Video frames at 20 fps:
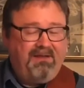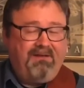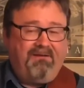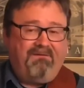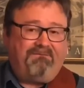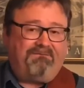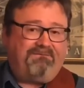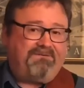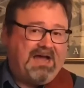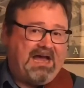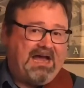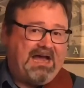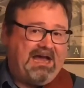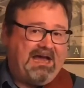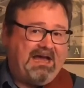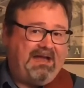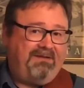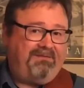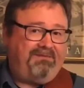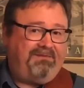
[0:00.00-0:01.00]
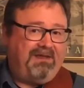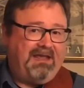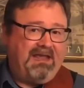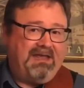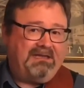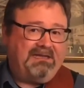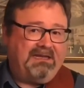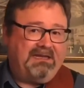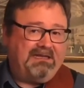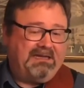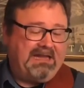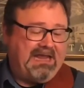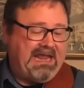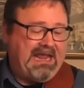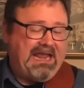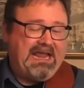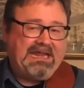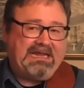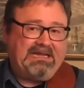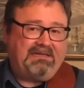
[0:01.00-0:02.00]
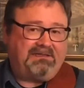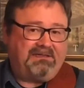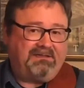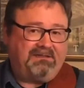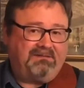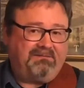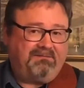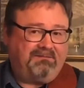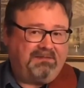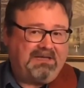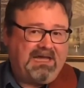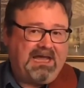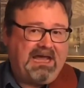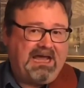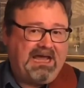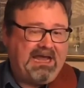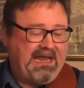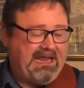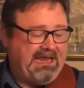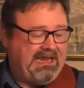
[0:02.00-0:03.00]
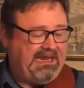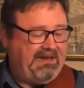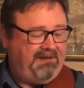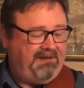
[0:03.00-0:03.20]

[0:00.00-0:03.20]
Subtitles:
5, and then 8, the high A.